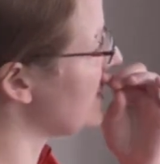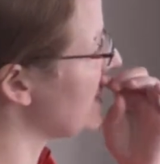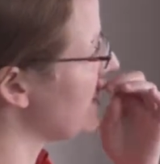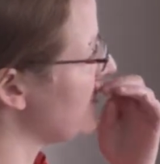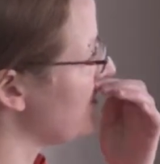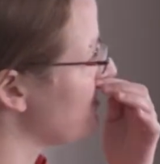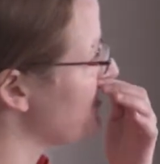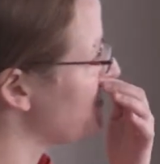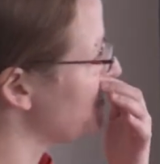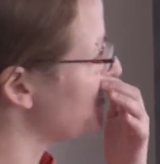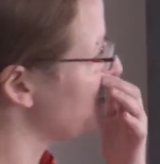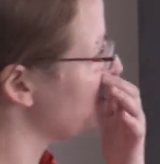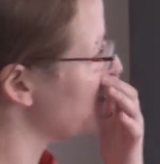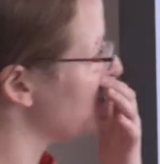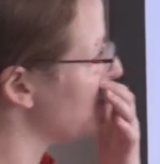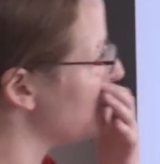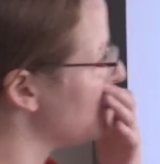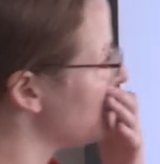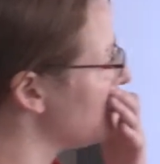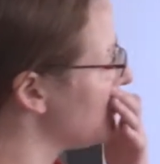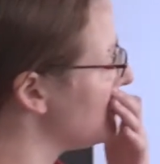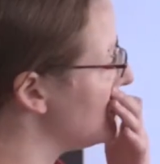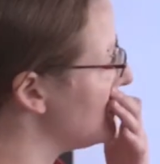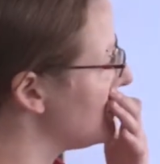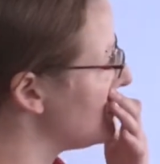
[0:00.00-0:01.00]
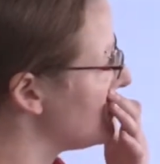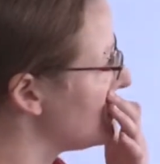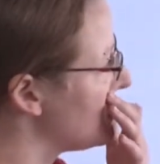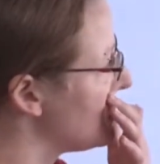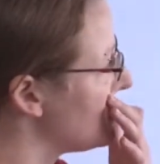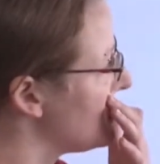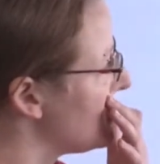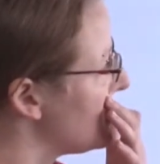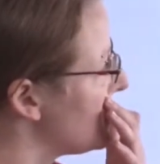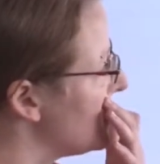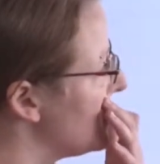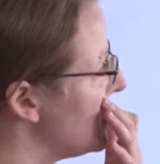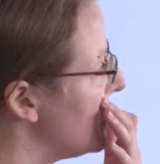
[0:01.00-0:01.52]

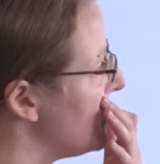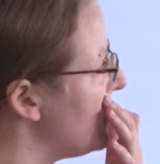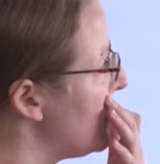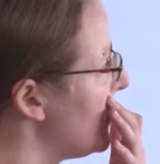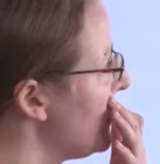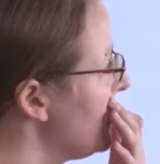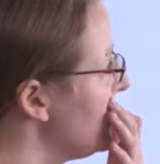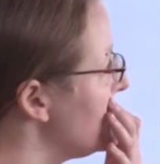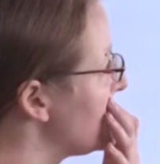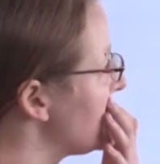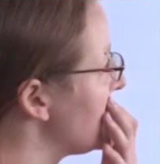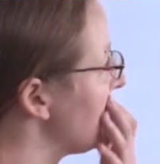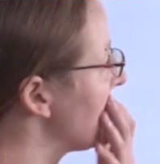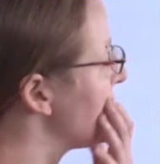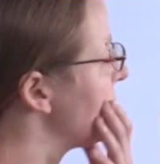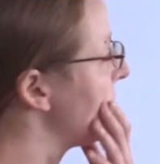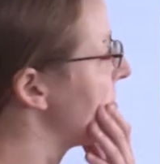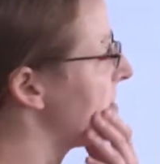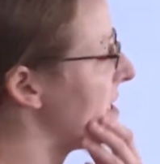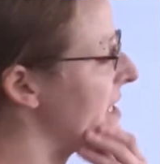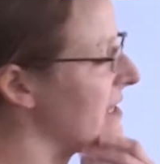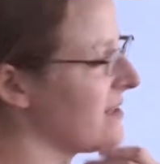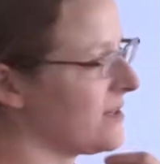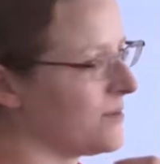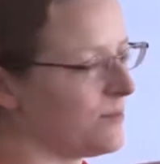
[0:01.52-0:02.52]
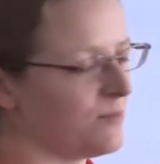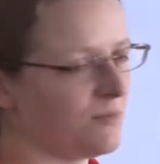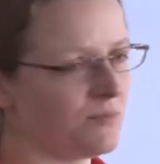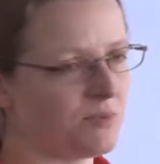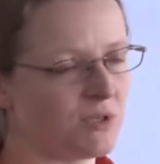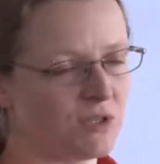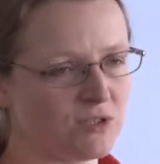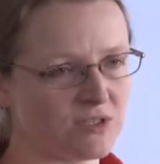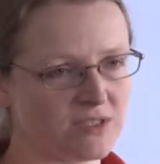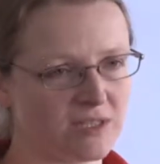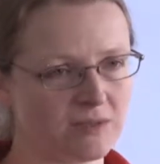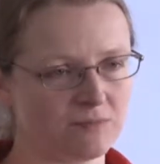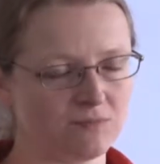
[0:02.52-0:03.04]
the point is just to take them,
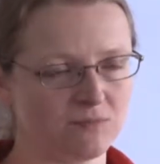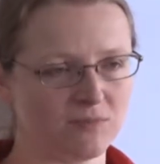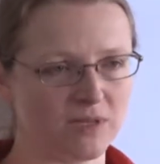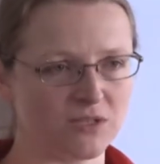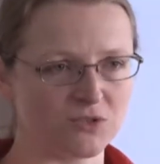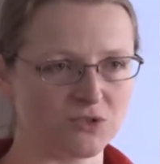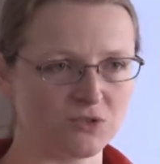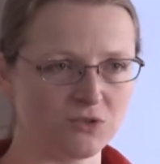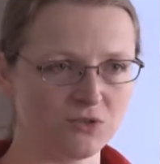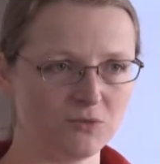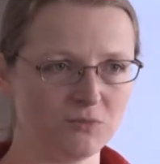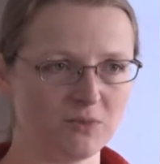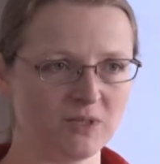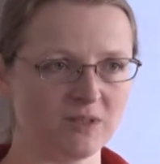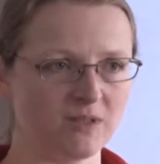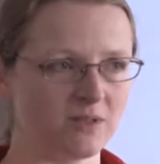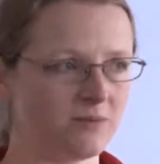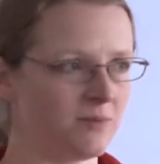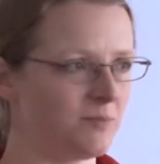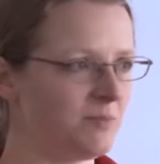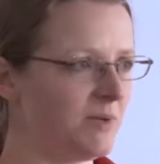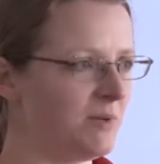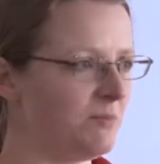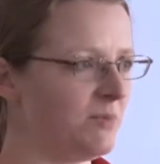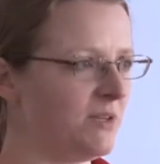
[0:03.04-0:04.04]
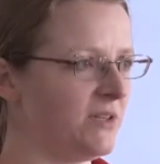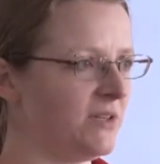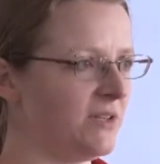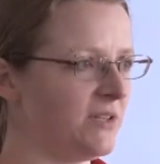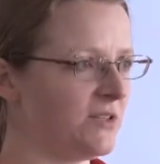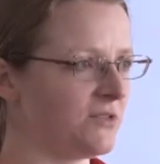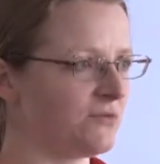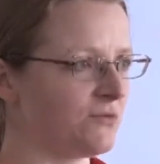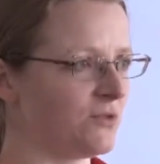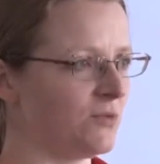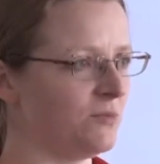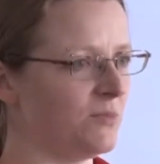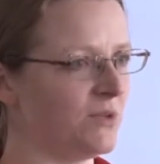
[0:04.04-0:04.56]
because I'm assuming that the people in
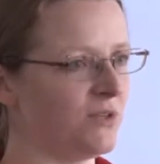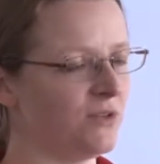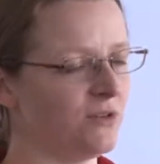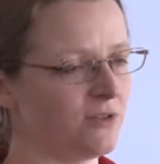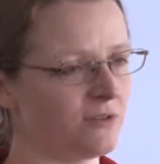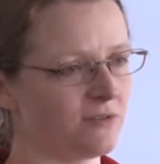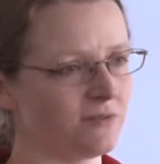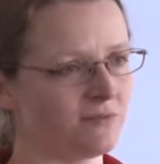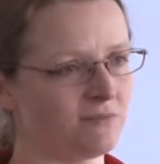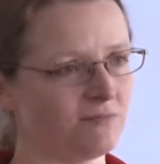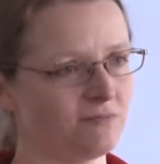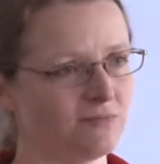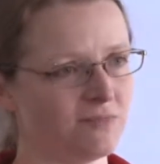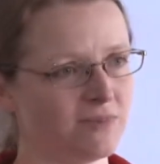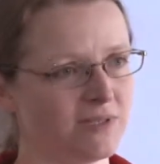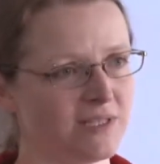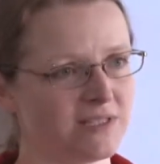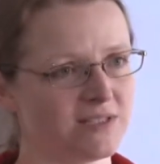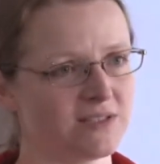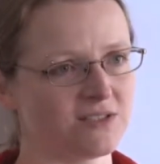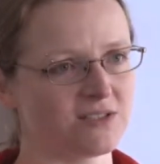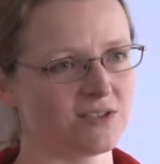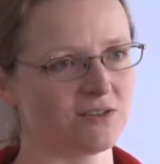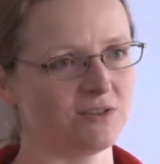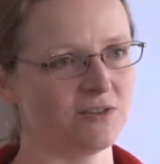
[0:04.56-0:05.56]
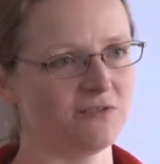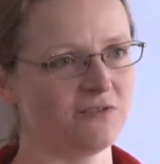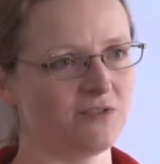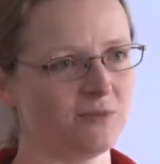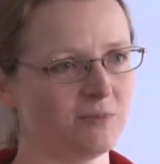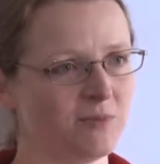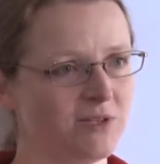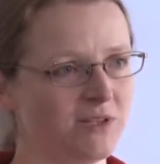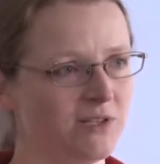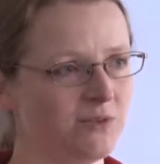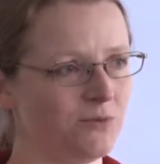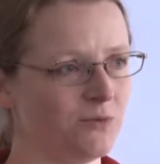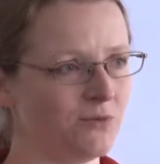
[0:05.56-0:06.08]
this room are not necessarily
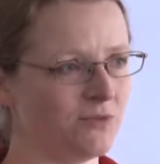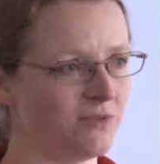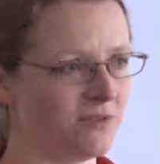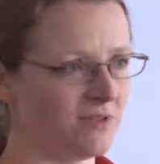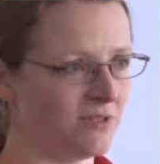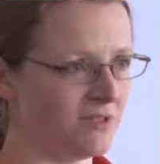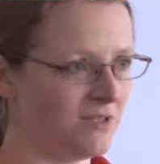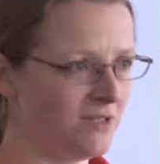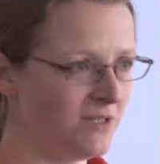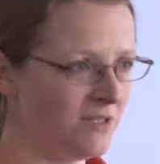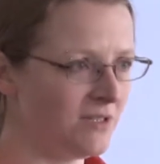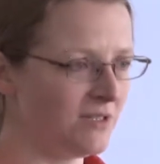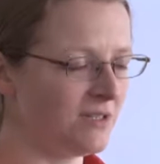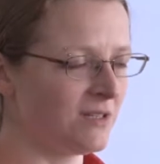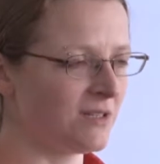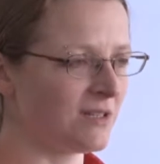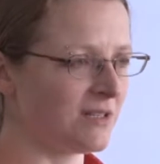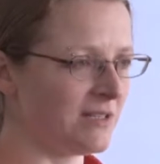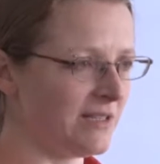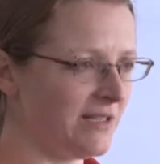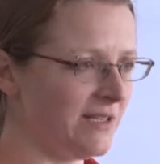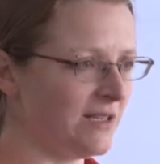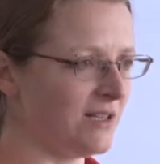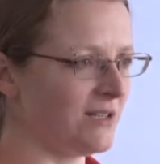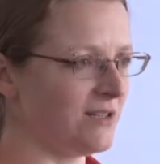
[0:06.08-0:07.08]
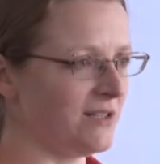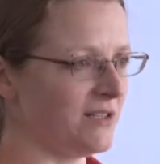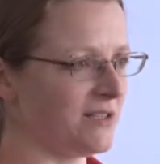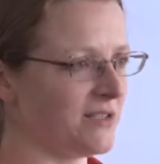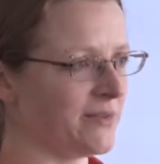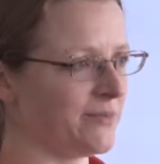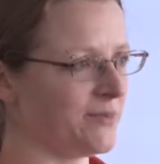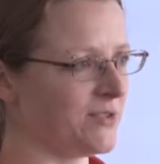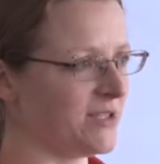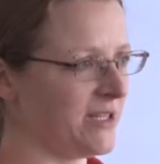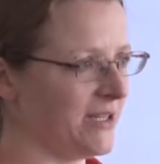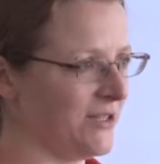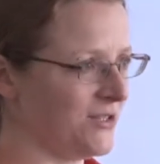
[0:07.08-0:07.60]
familiar with the clinical
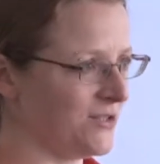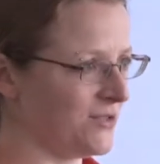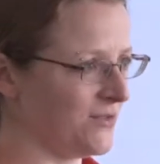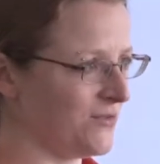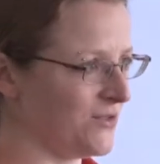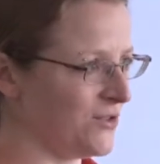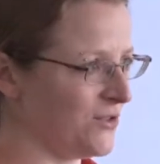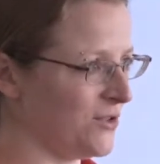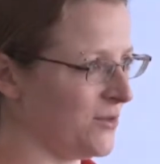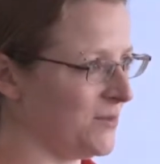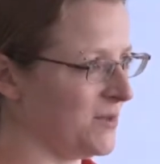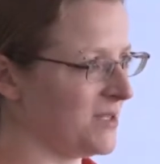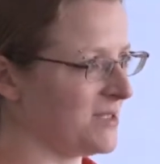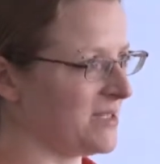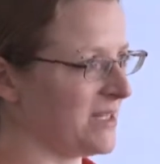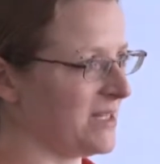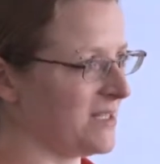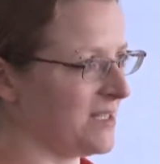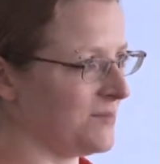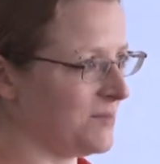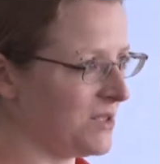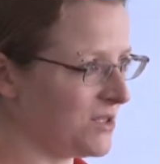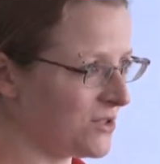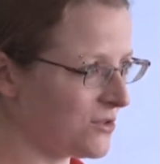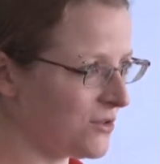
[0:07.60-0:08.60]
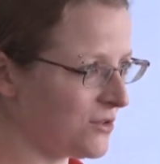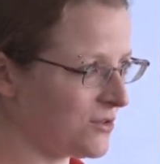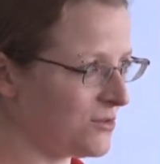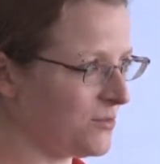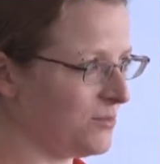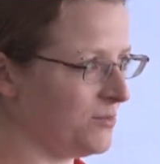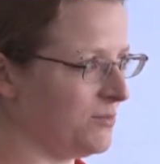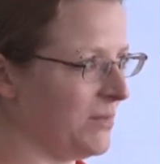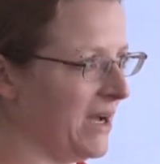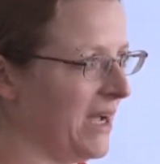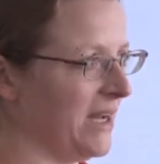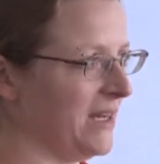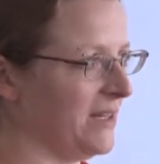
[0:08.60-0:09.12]
interpretation of genomics data. I'm just going to
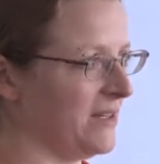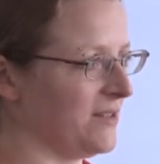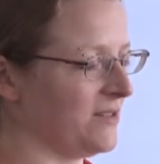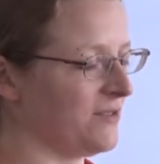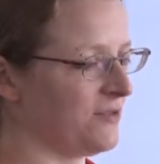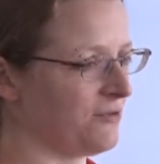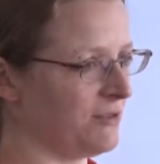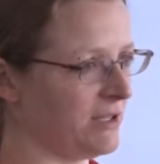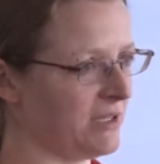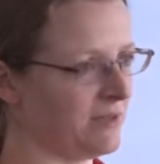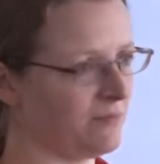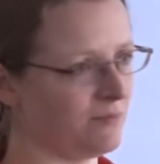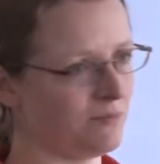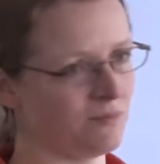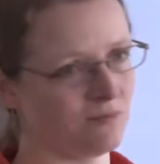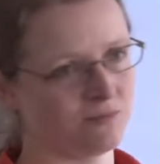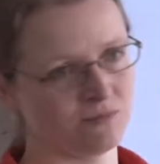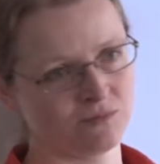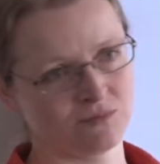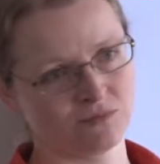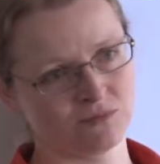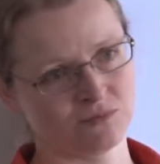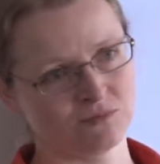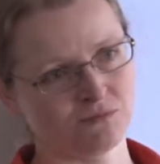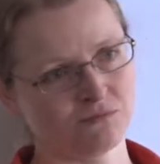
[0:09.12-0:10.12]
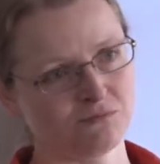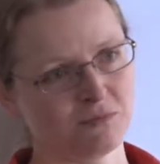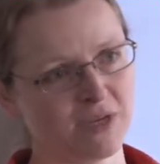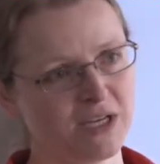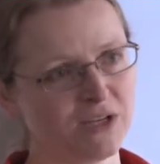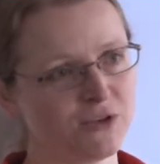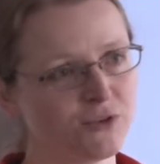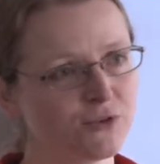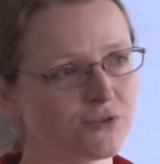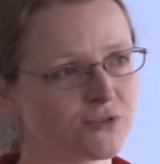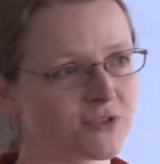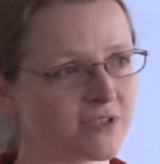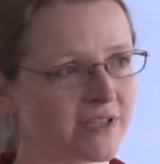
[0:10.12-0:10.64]
highlight 3
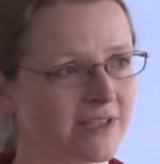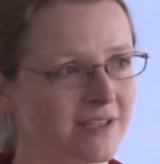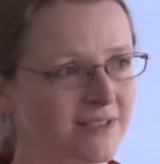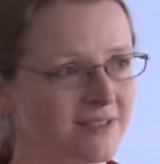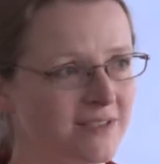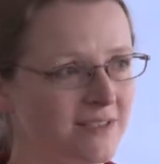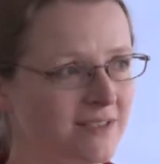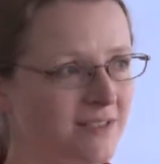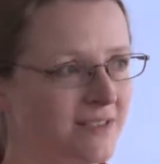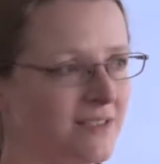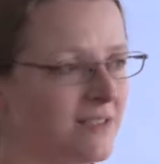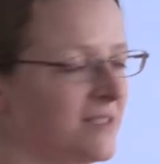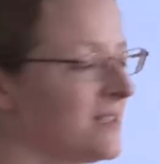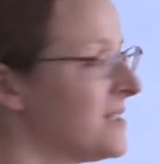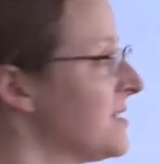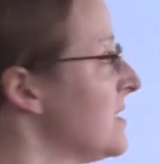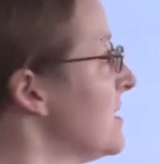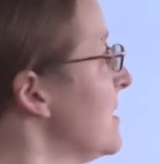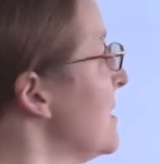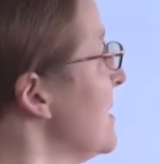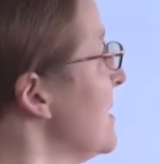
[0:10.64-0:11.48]
main use cases.